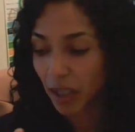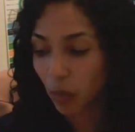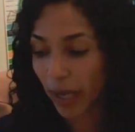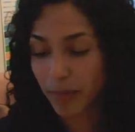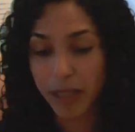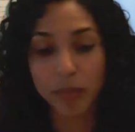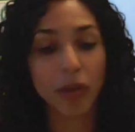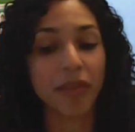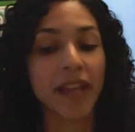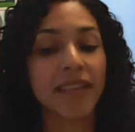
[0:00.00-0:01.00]
white
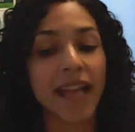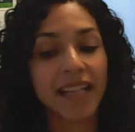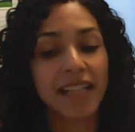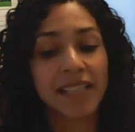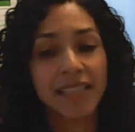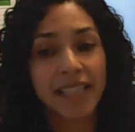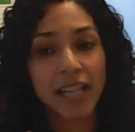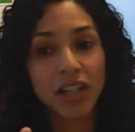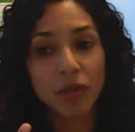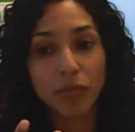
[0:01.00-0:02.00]
people think that it is
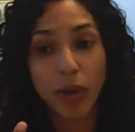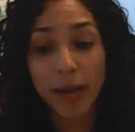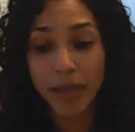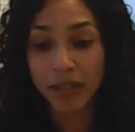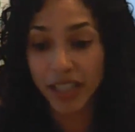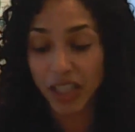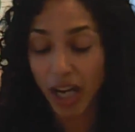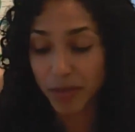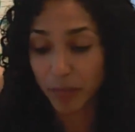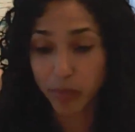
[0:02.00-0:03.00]
their primary
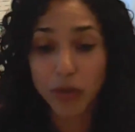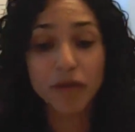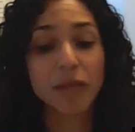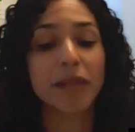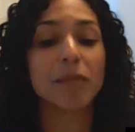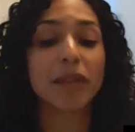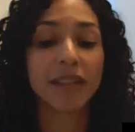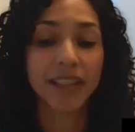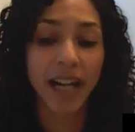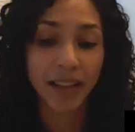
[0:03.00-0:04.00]
job to prove to people
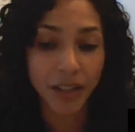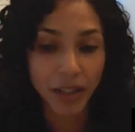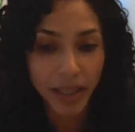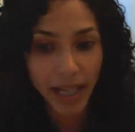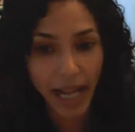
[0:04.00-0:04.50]
of color